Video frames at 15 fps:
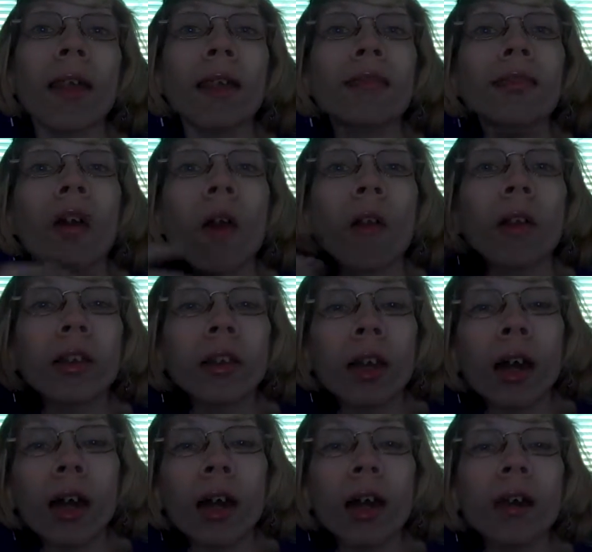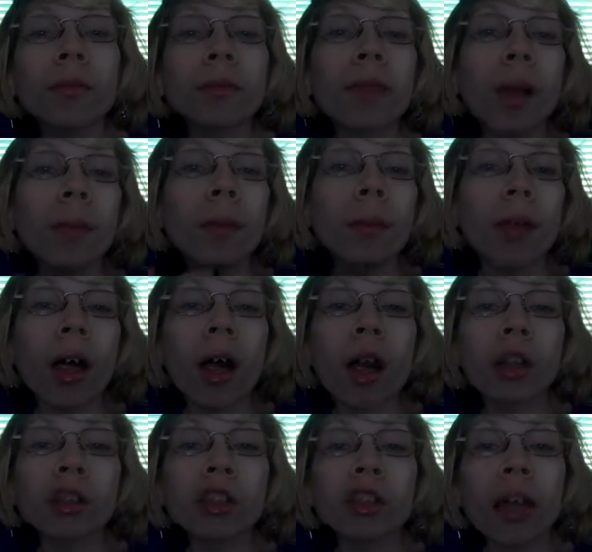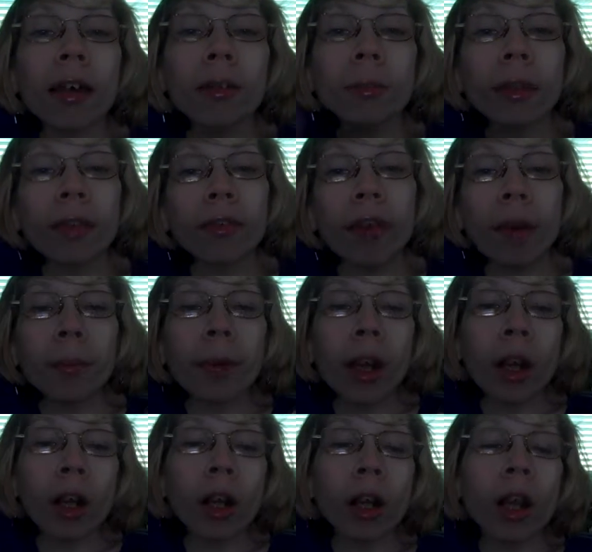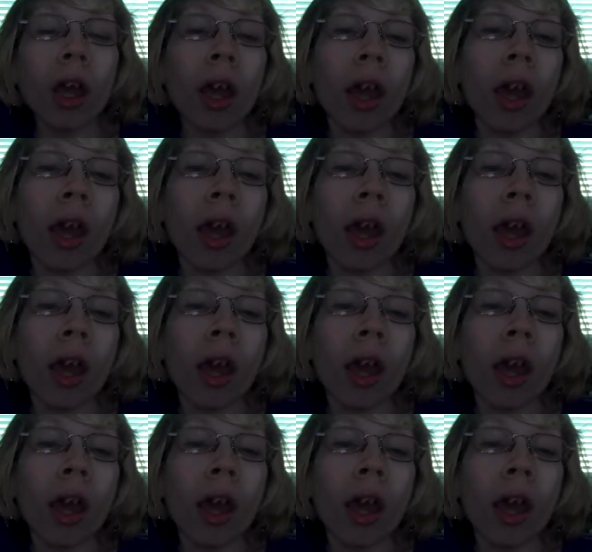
they fall in love, blah, blah, blah. She likes being a vampire.